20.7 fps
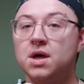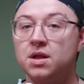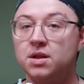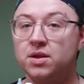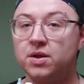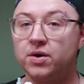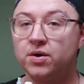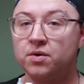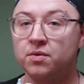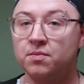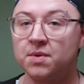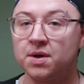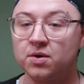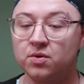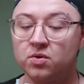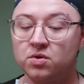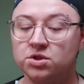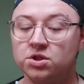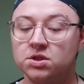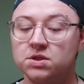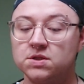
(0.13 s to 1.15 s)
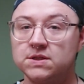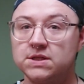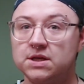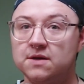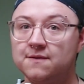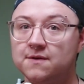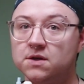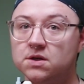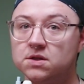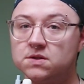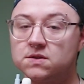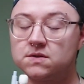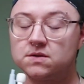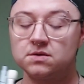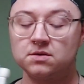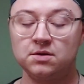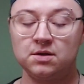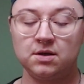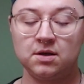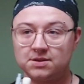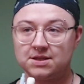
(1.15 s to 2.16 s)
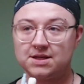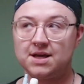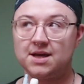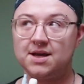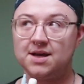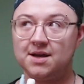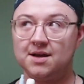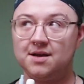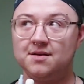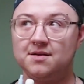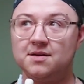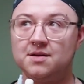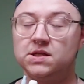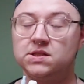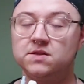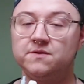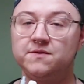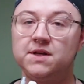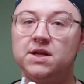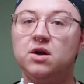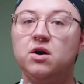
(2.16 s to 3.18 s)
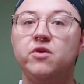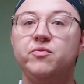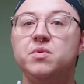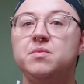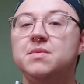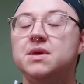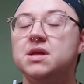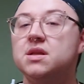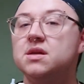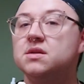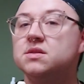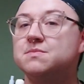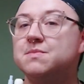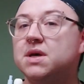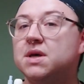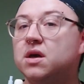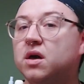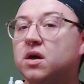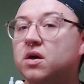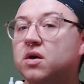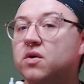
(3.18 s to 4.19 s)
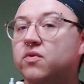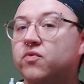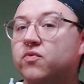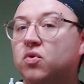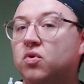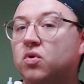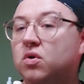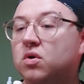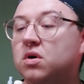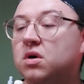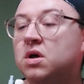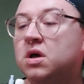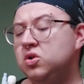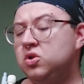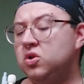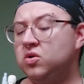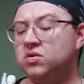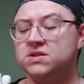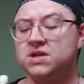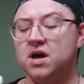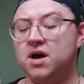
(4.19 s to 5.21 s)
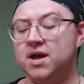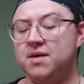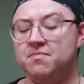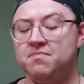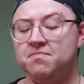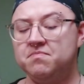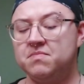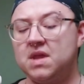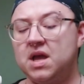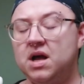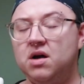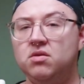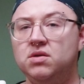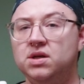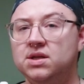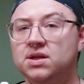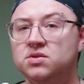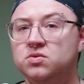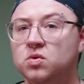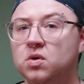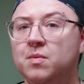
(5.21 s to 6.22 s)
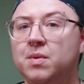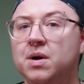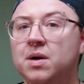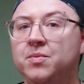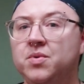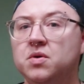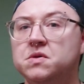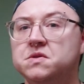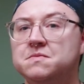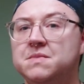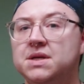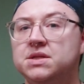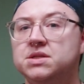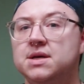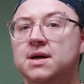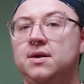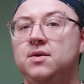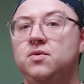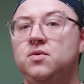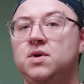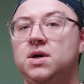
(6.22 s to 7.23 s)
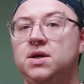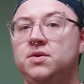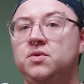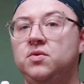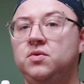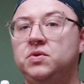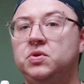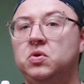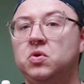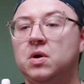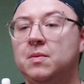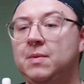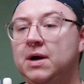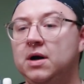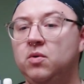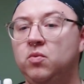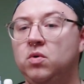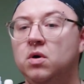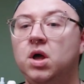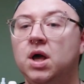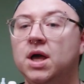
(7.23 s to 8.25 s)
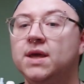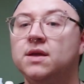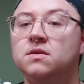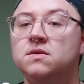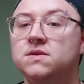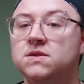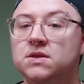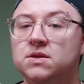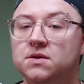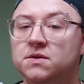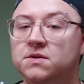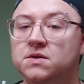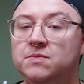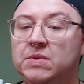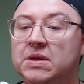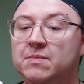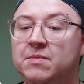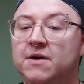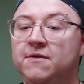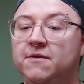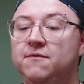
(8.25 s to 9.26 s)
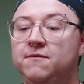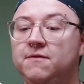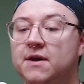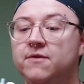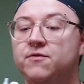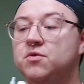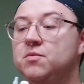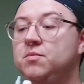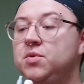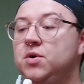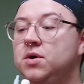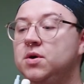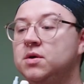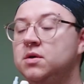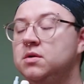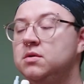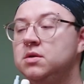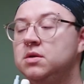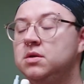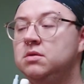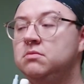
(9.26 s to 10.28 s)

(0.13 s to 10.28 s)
Hello, my gorgeous divas. Today is a video I've been meaning to make for a long time. How can I talk about books on my channel and not talk about what I consider to be my favorite book?